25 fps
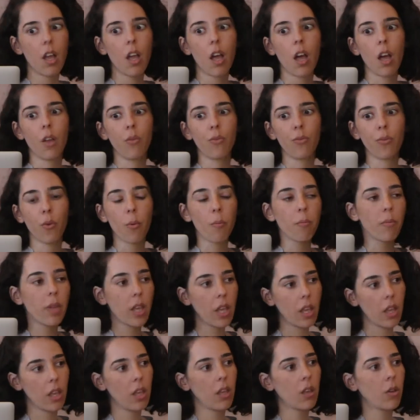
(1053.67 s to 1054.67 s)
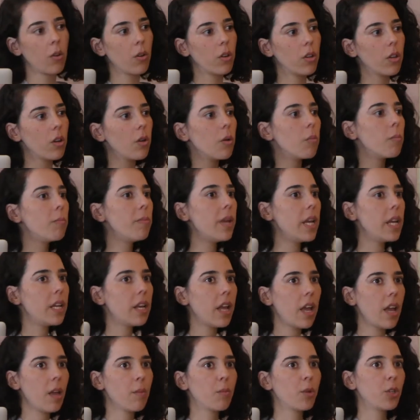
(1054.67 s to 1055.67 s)
And for me, being
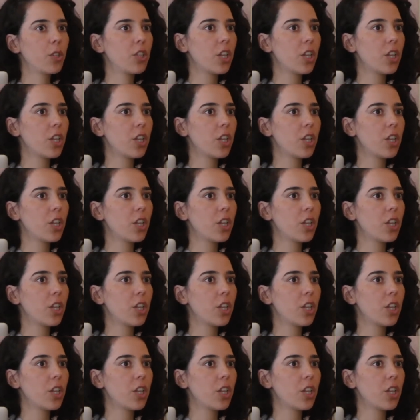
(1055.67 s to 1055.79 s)
able